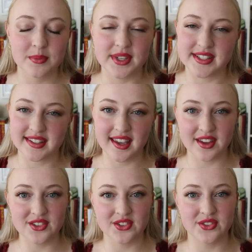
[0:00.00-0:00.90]
because
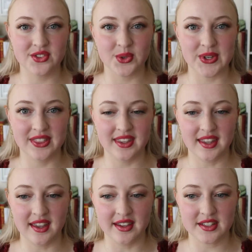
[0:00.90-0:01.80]
again,
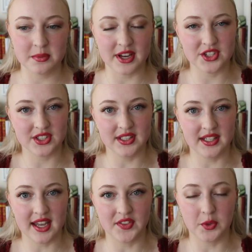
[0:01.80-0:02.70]
Dorothea,
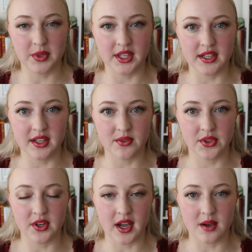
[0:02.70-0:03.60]
especially at the beginning of
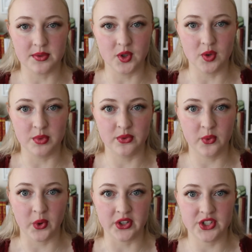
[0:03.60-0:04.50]
the novel,
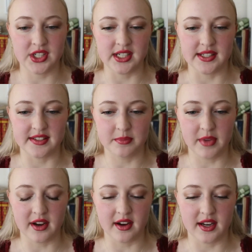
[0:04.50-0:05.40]
before she is
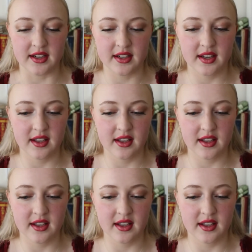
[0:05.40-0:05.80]
married,